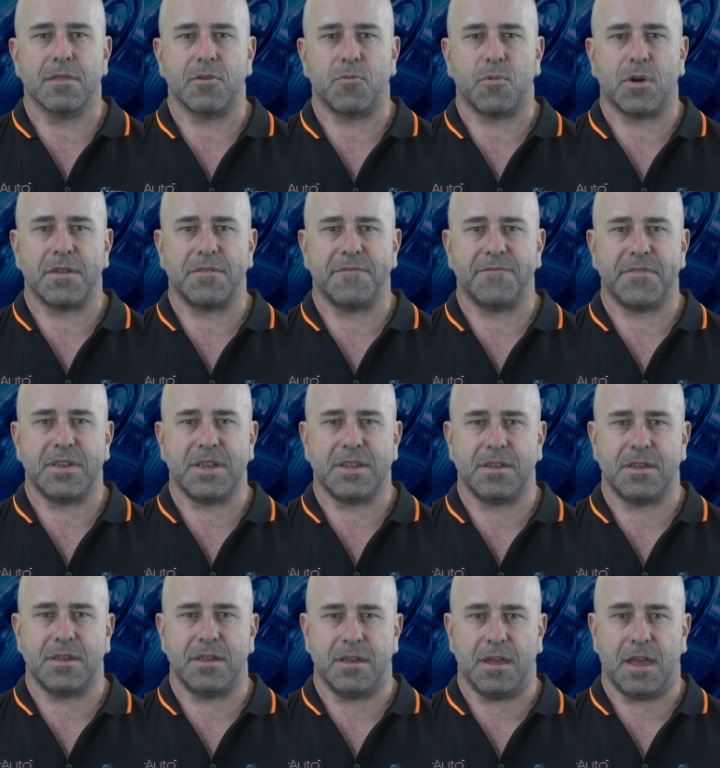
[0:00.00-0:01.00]
The
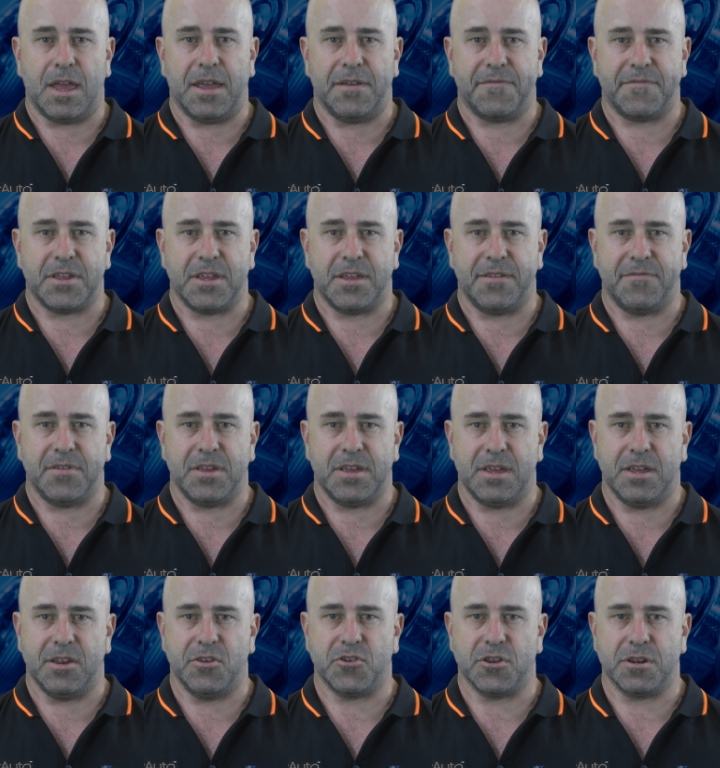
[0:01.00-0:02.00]
1VD
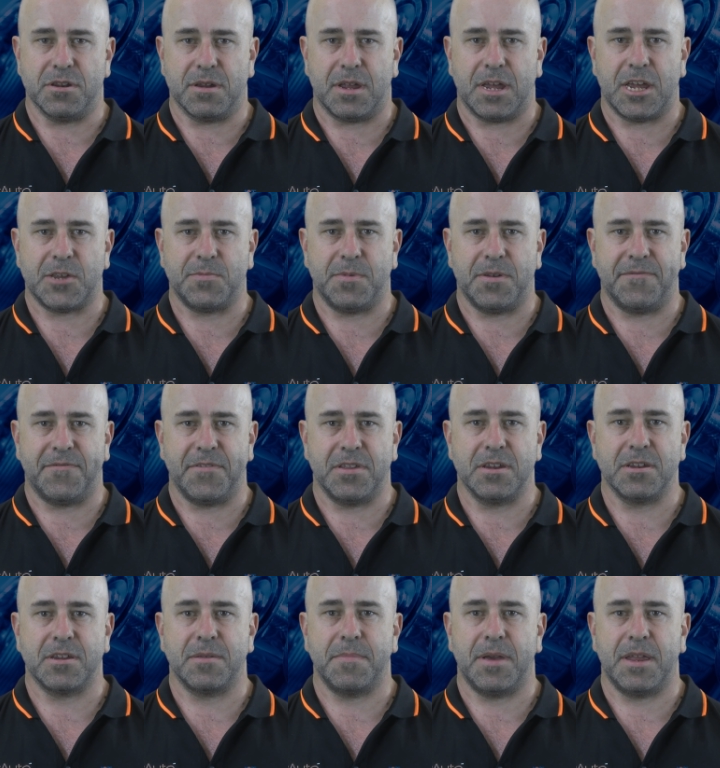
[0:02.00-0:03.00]
FTV engine has been
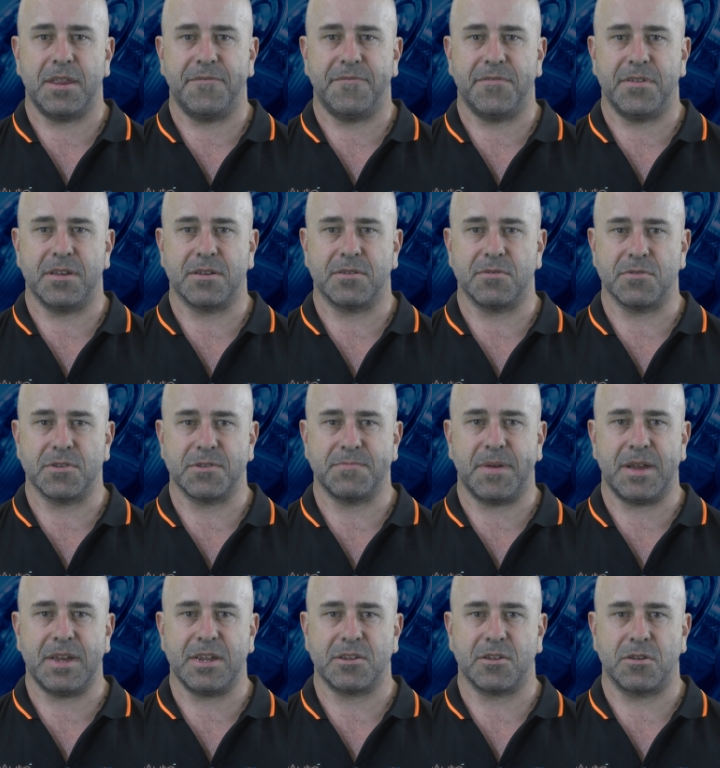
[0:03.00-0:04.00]
fitted to many vehicles
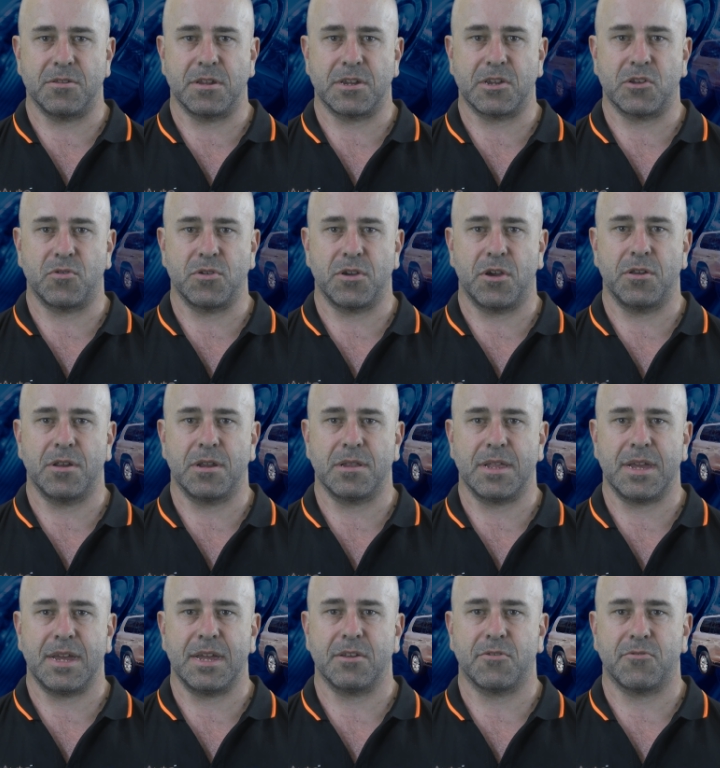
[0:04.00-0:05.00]
based on the Toyota
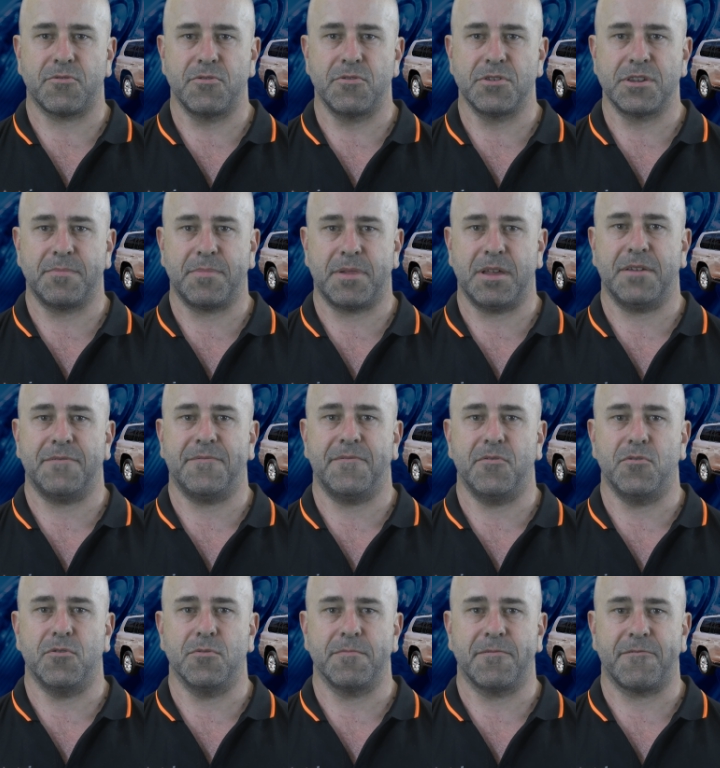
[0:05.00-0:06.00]
Land Cruiser
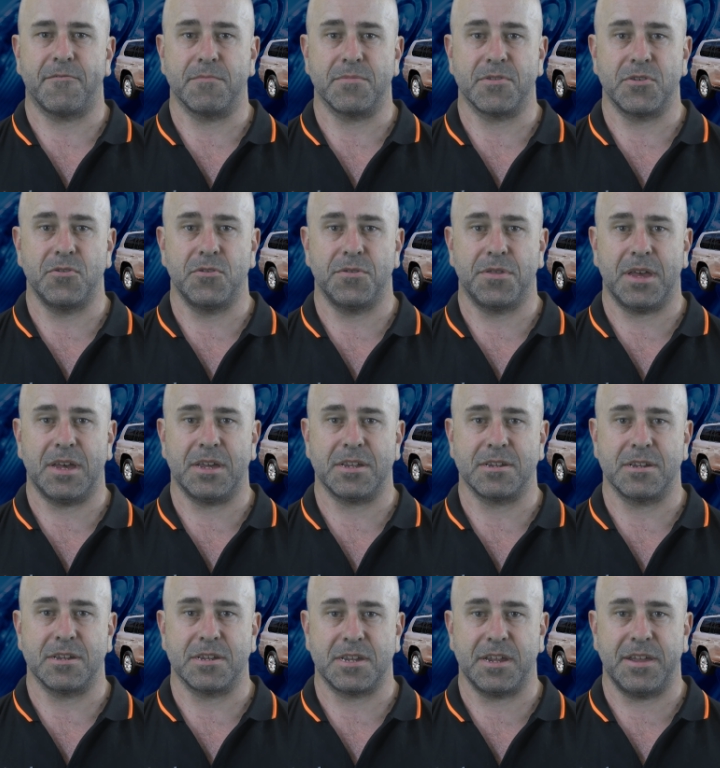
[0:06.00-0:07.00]
platform from
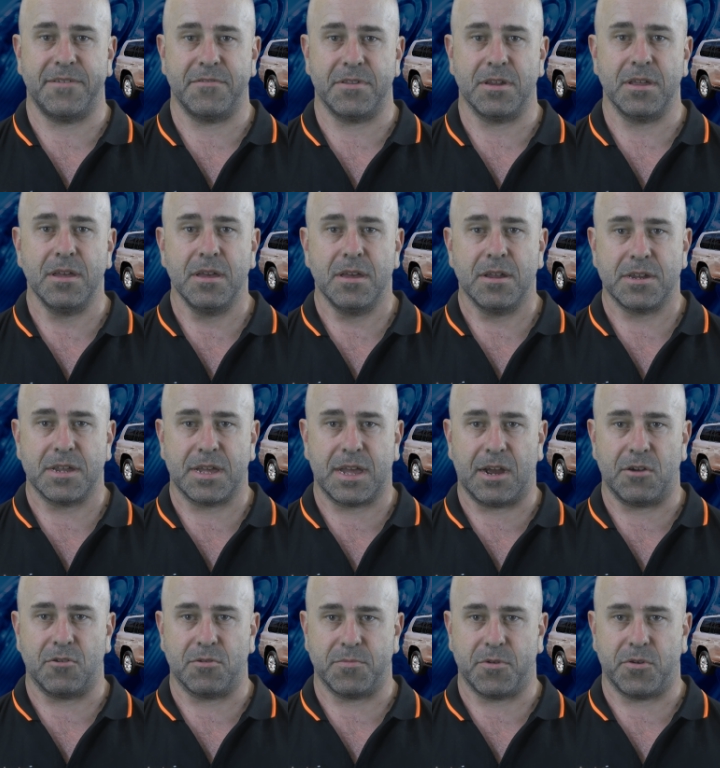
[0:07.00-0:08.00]
2007 to
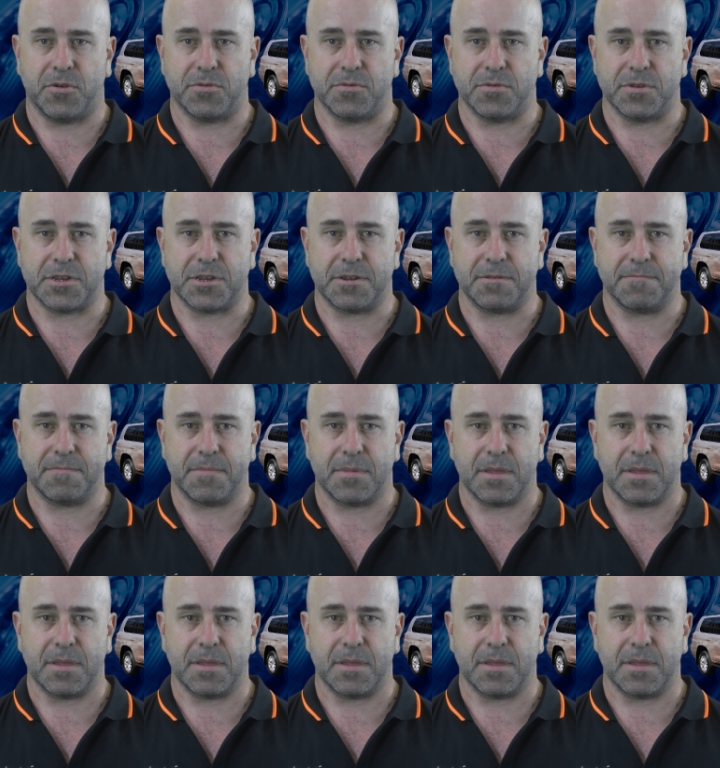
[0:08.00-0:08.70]
current models.